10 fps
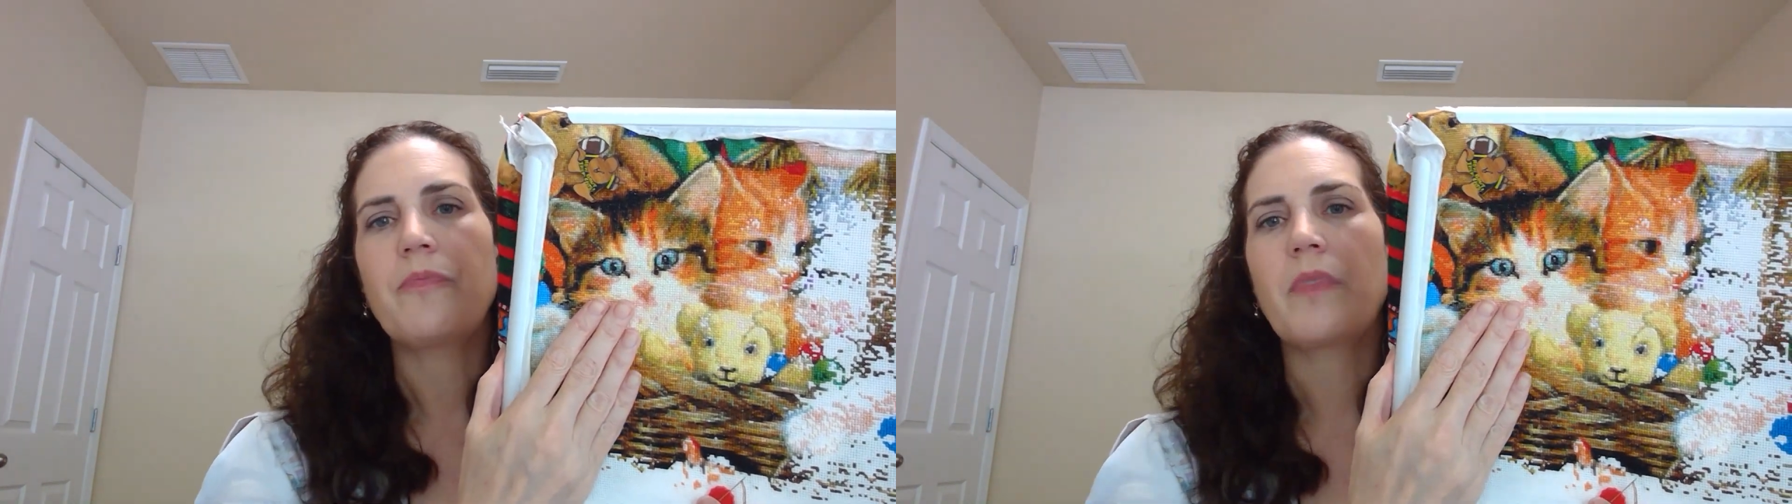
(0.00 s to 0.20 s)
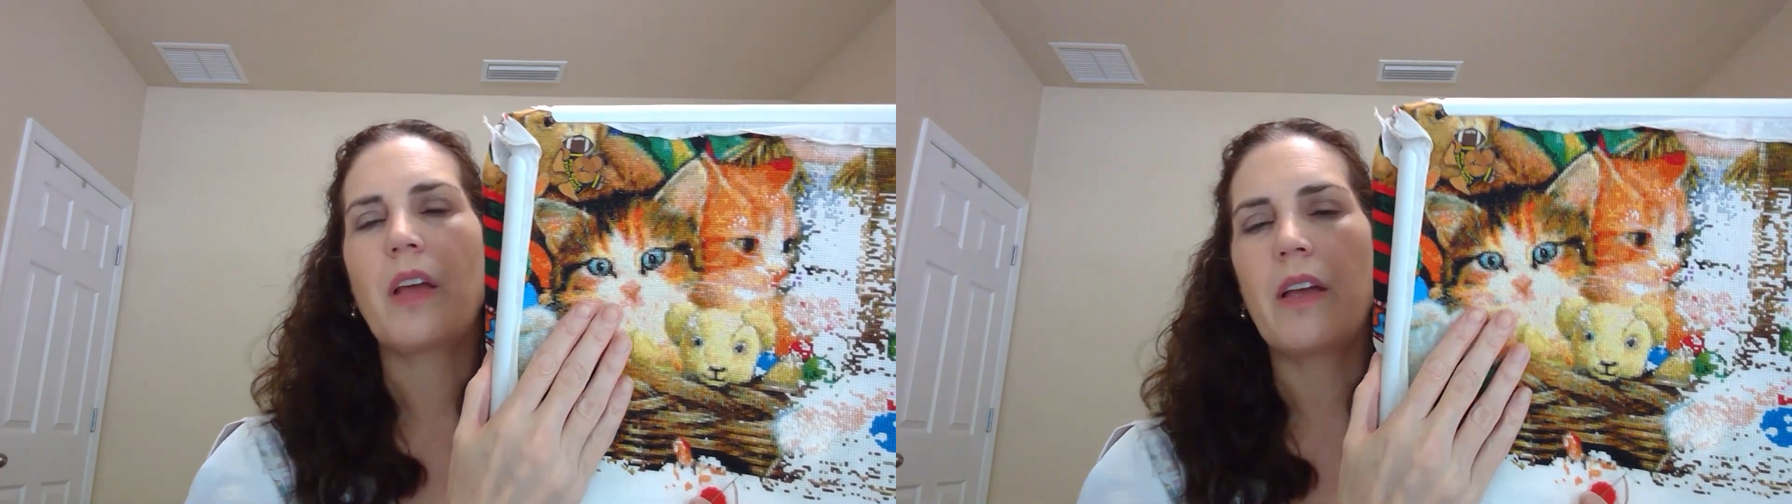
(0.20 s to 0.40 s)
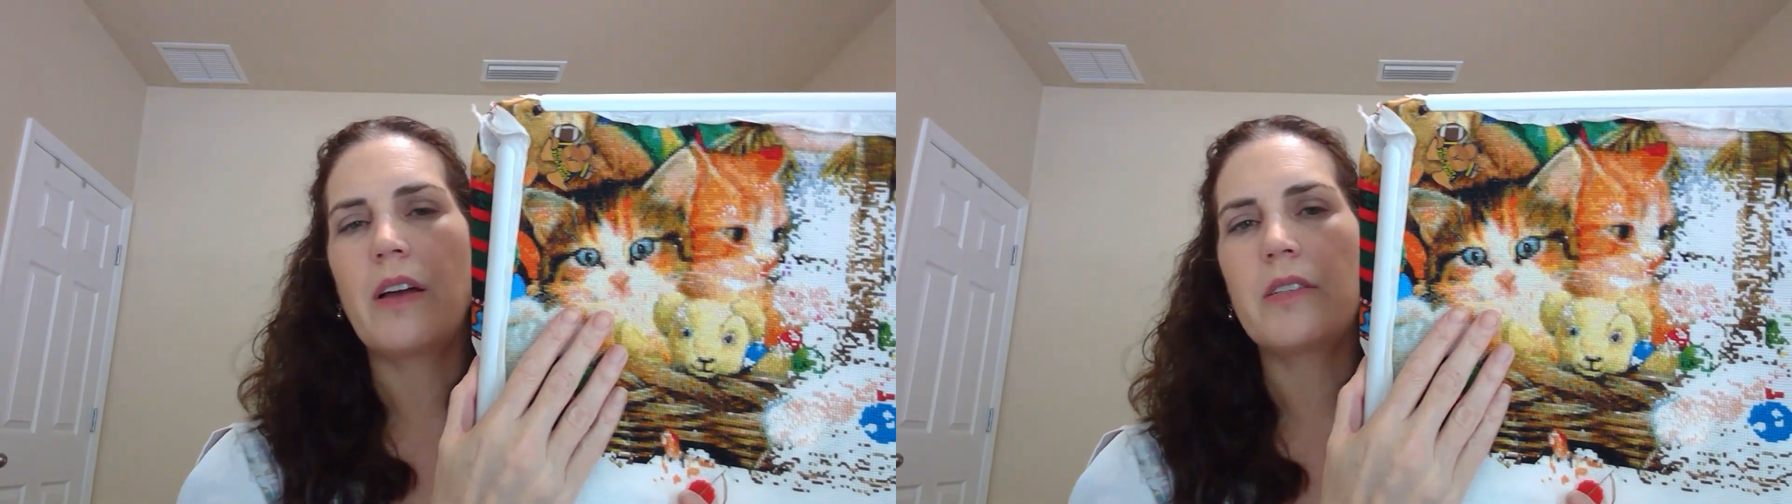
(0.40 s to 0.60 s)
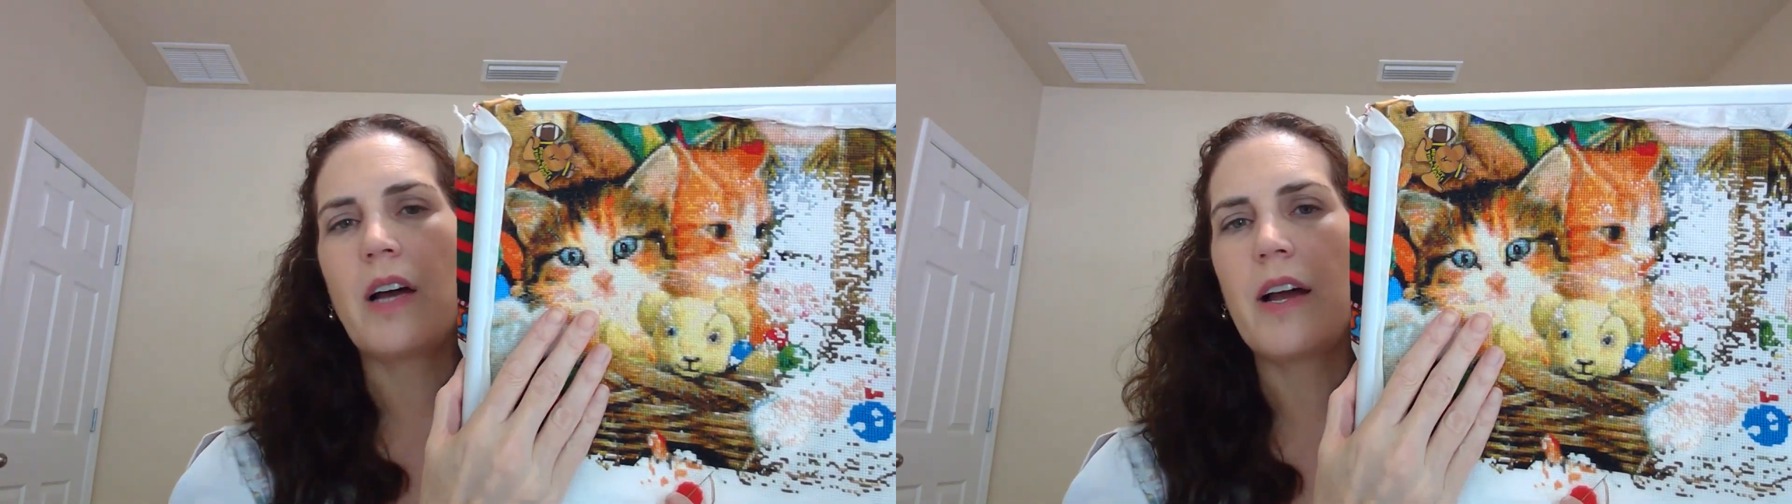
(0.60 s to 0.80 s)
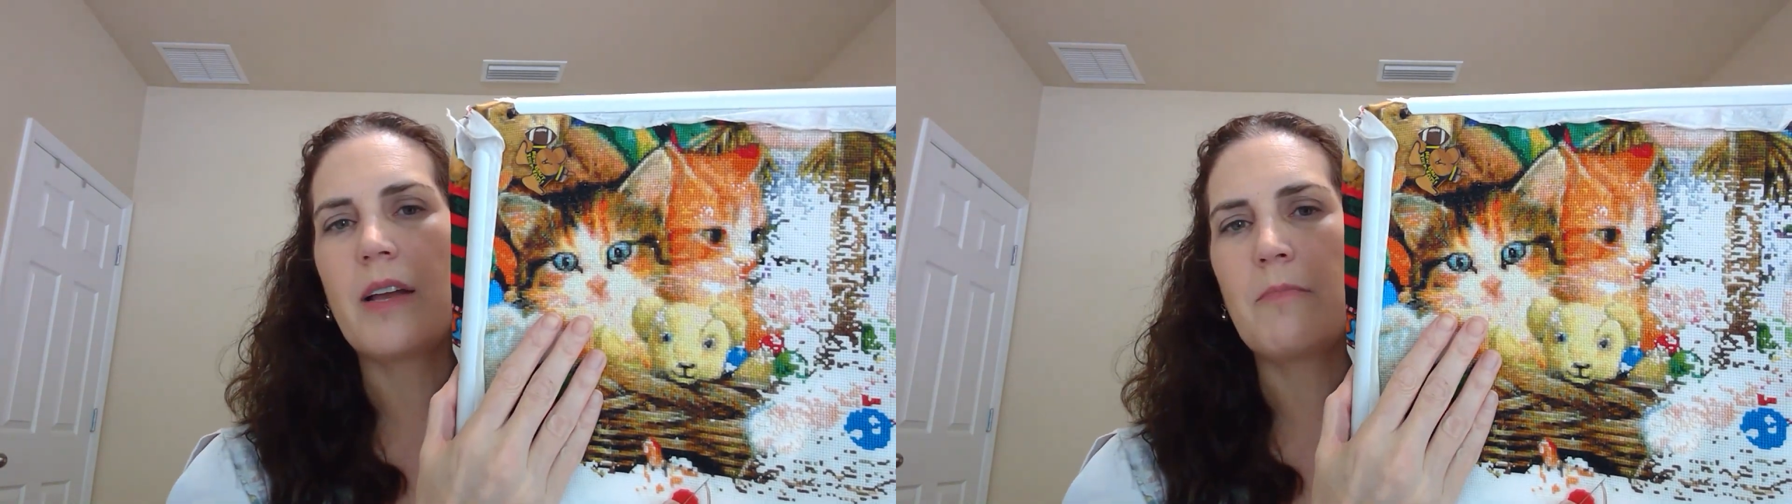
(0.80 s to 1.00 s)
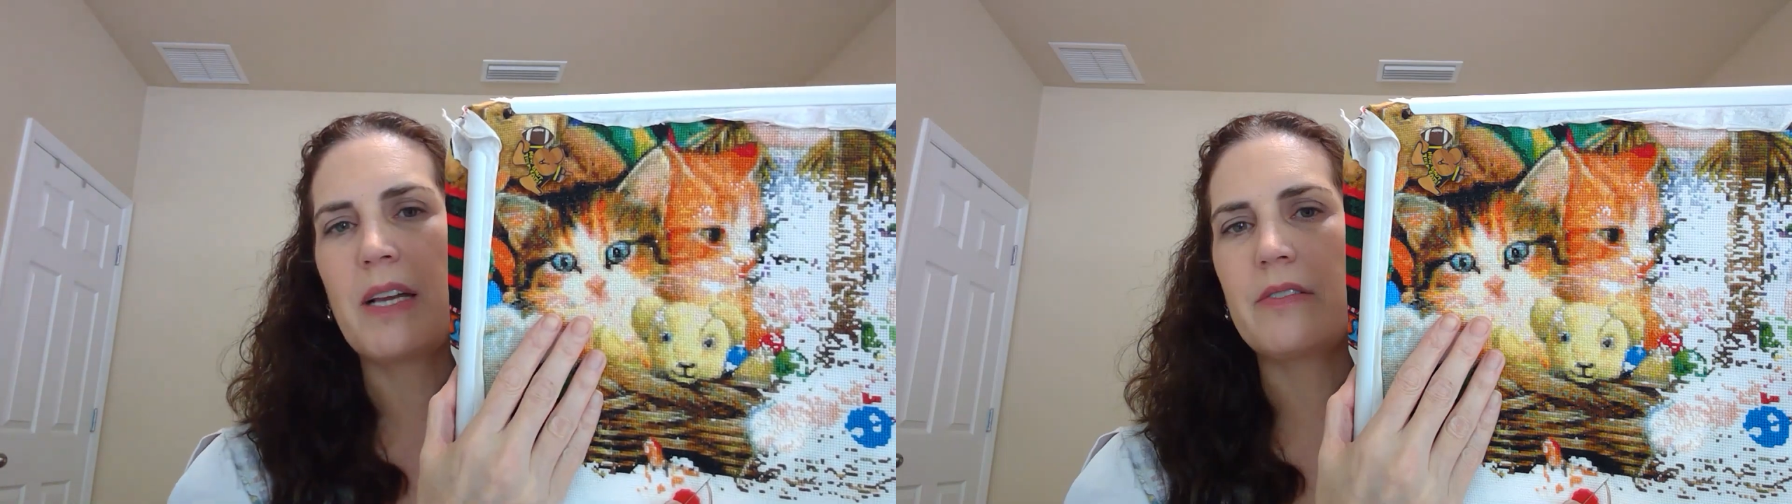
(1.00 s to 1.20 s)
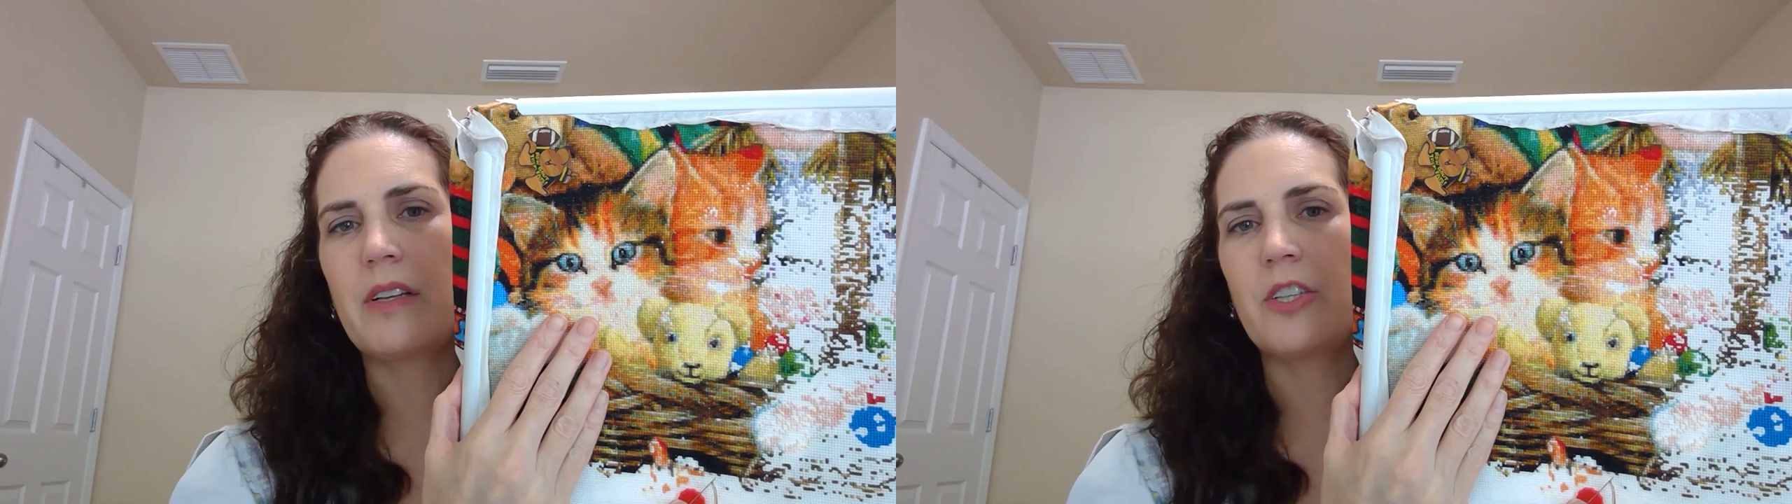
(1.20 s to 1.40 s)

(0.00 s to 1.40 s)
and I am basically